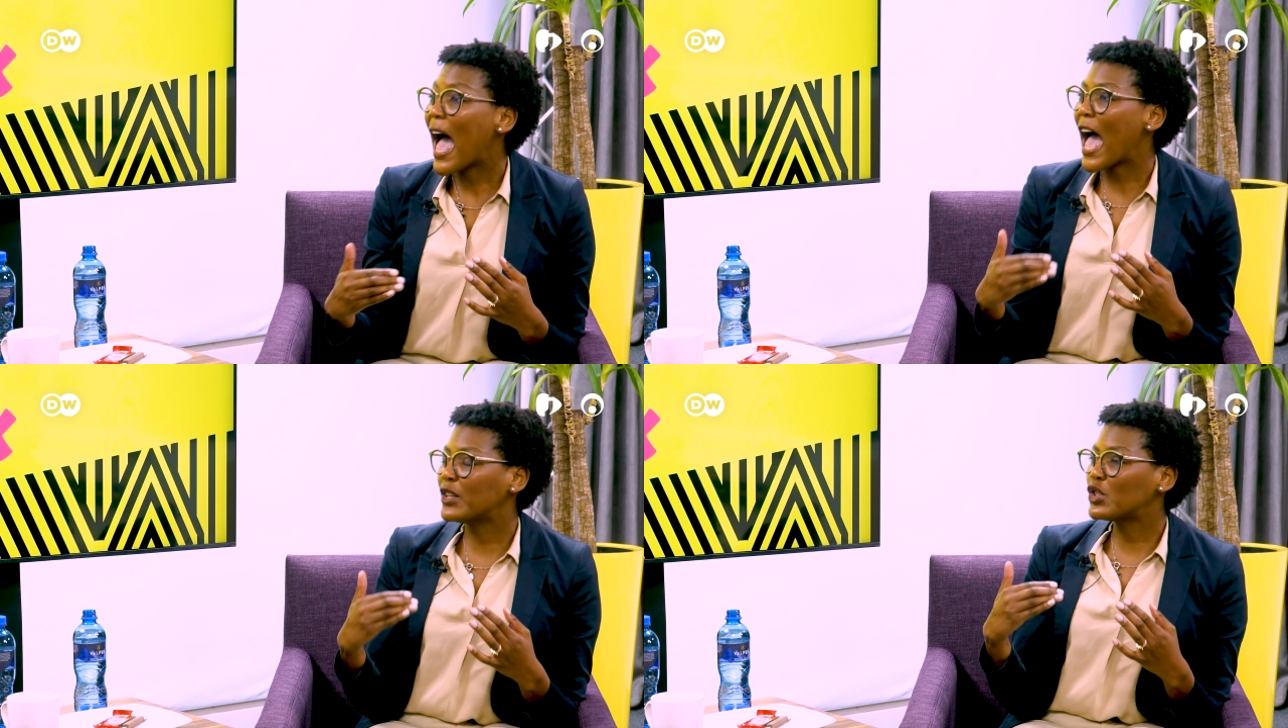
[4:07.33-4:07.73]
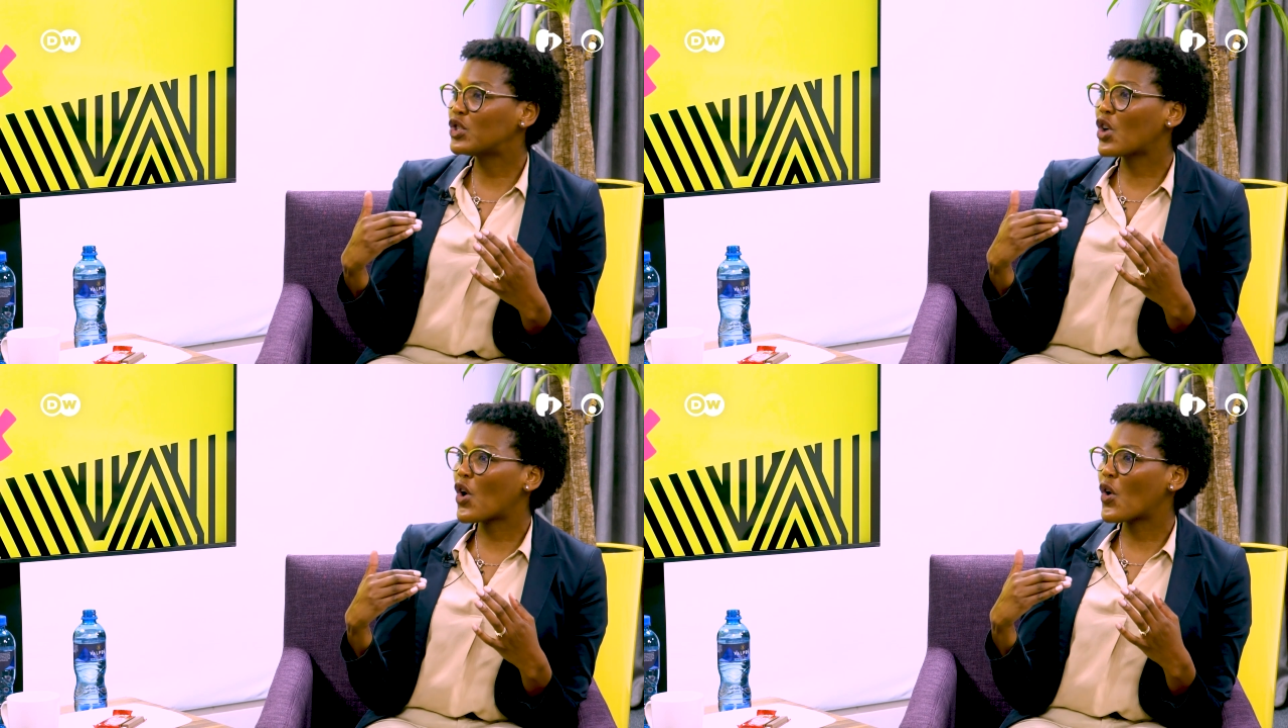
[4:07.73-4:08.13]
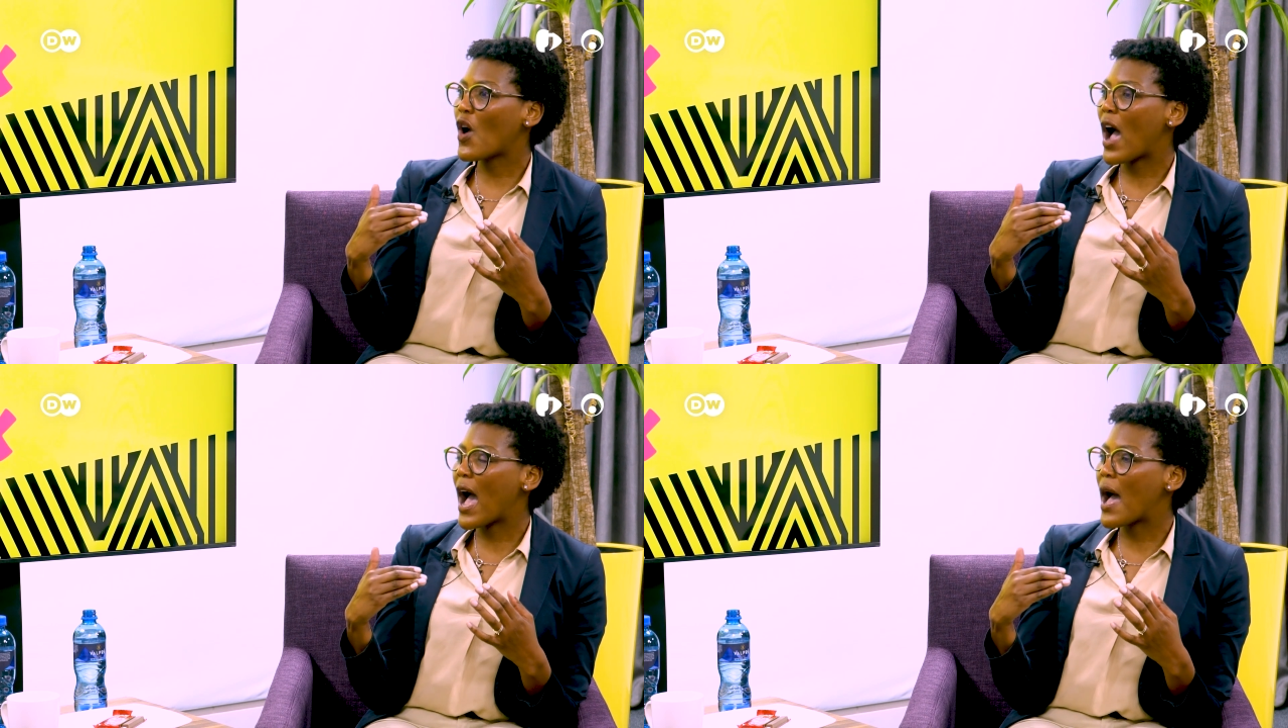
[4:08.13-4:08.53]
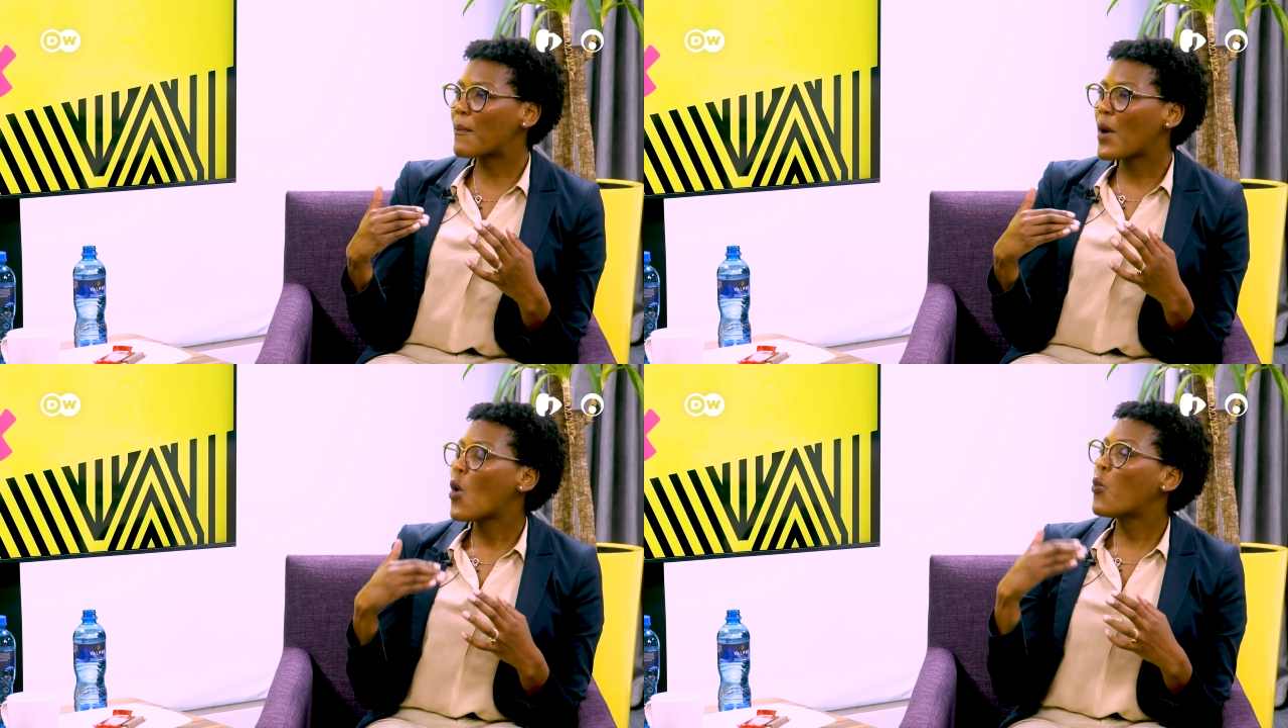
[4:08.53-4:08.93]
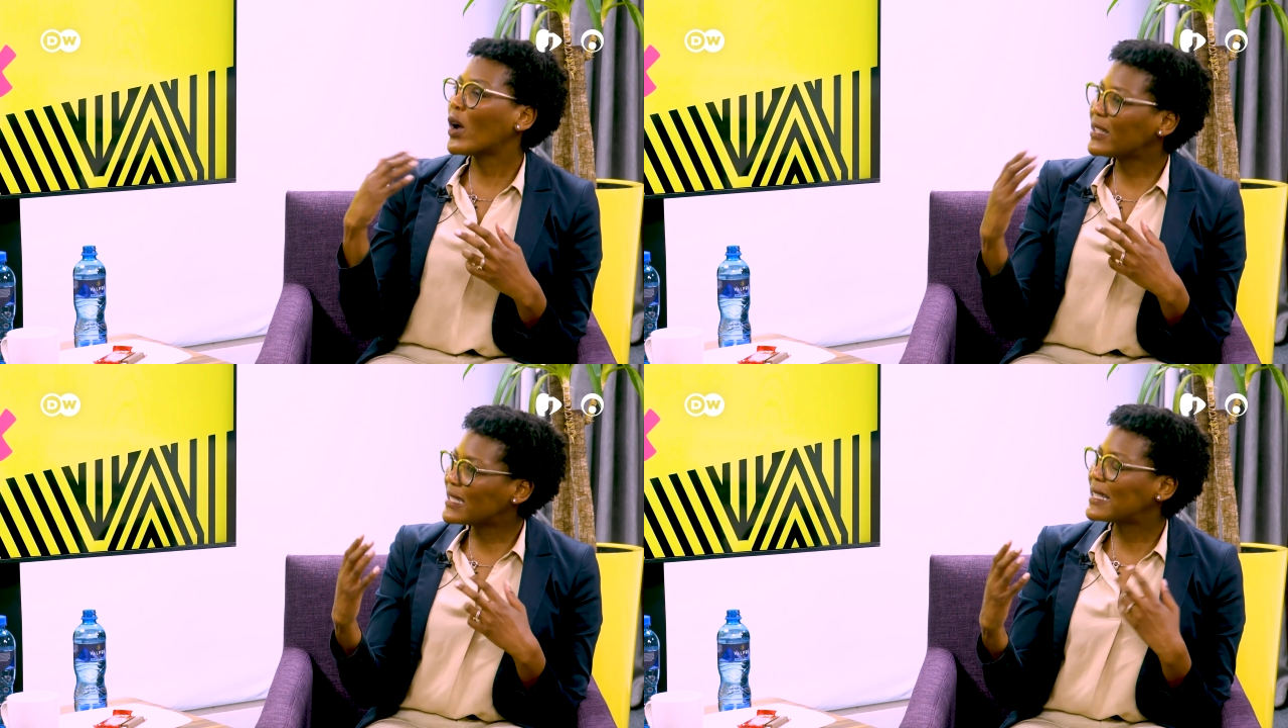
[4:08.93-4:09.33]
And so
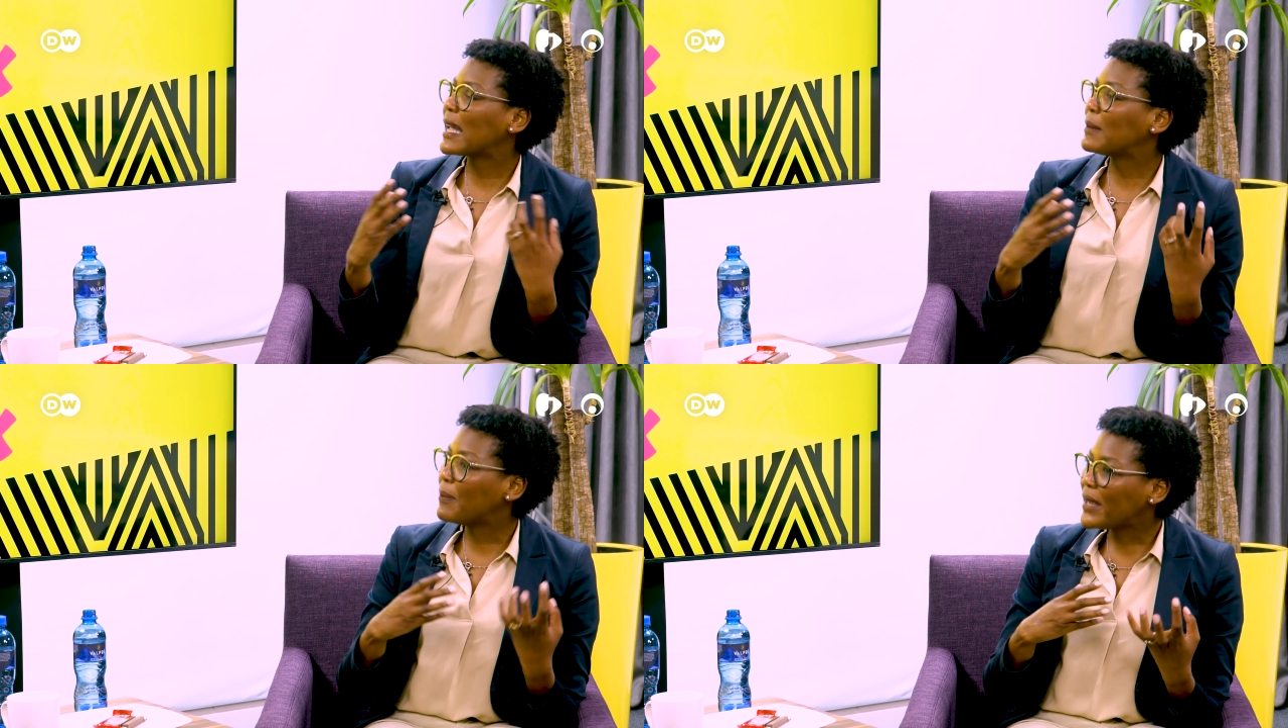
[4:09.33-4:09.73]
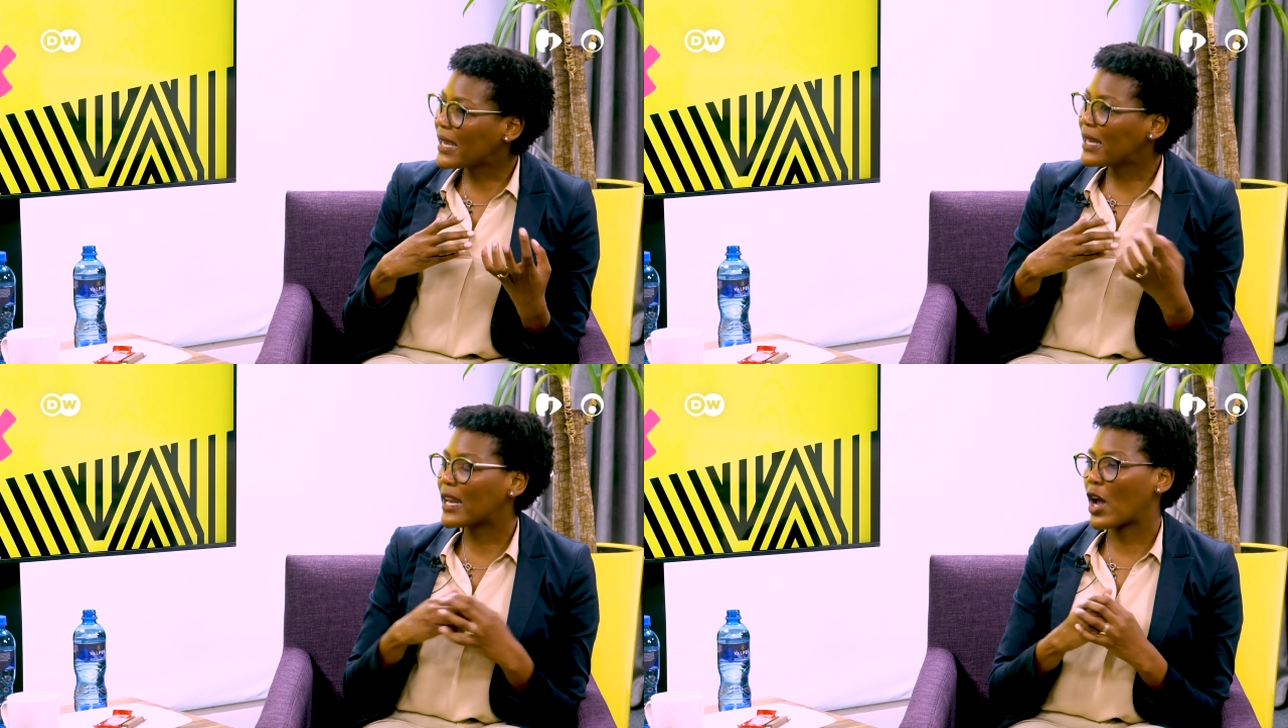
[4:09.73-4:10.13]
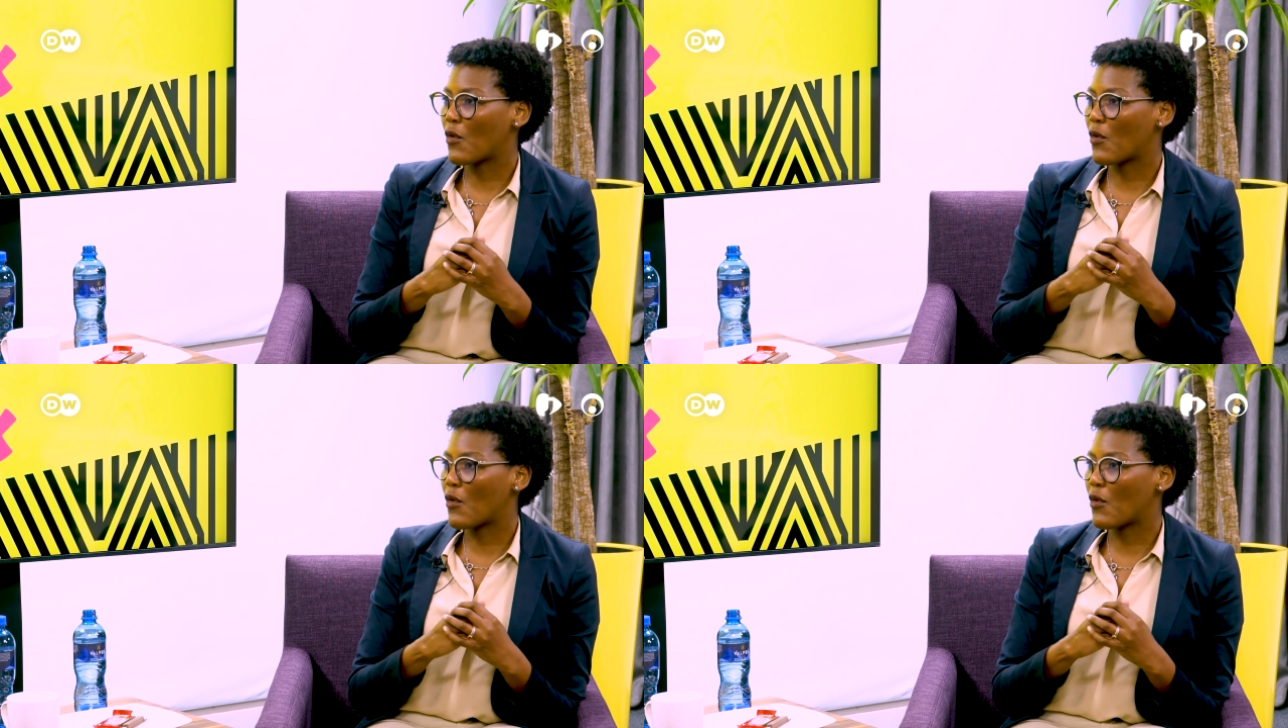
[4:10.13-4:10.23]
what does that mean